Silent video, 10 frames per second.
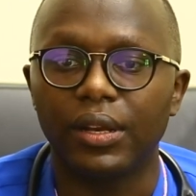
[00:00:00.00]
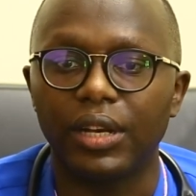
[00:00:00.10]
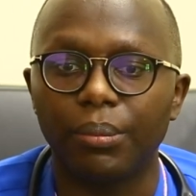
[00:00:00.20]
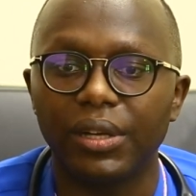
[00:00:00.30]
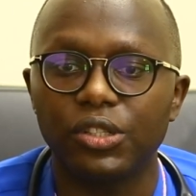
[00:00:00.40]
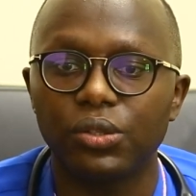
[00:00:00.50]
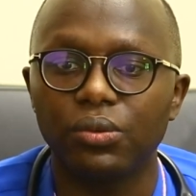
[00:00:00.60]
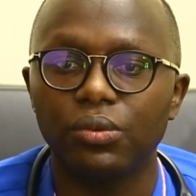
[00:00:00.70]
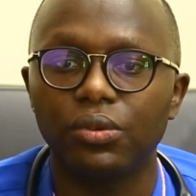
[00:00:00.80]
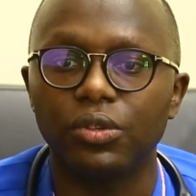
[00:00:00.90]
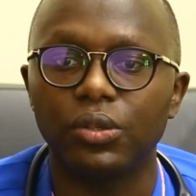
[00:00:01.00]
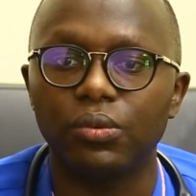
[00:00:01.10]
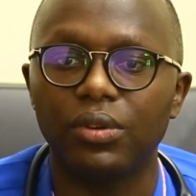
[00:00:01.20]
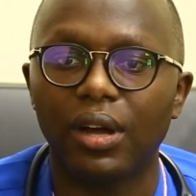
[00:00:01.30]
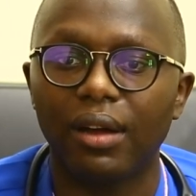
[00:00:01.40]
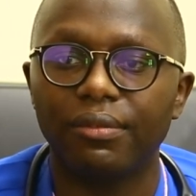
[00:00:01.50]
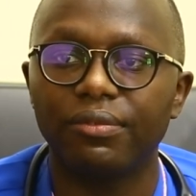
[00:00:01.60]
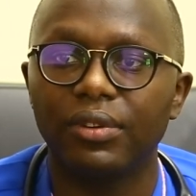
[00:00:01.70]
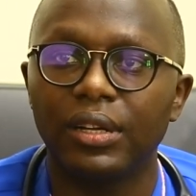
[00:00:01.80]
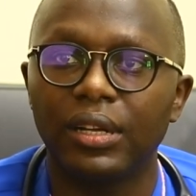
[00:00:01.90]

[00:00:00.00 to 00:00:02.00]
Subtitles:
Number two, you could have